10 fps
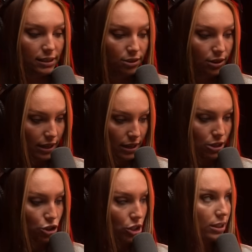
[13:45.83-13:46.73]
steal
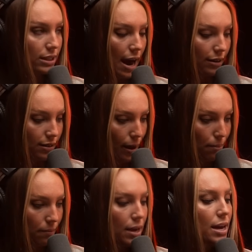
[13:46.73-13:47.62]
anything, just attacked
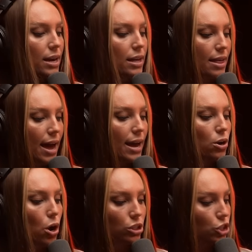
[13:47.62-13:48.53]
them. Then
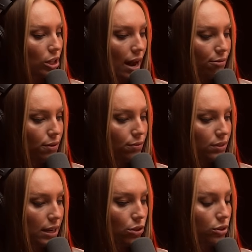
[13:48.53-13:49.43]
on July
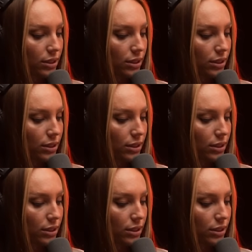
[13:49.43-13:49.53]
15th or